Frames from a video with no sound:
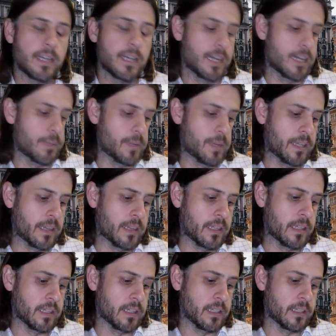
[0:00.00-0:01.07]
um, in
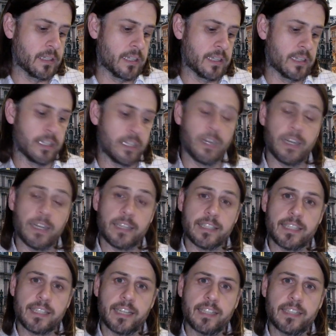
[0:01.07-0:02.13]
the, in the United
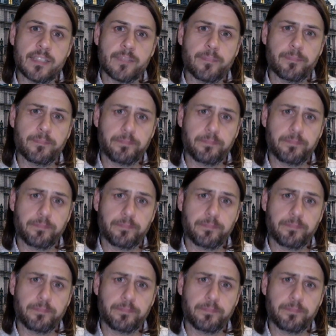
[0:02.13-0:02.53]
States.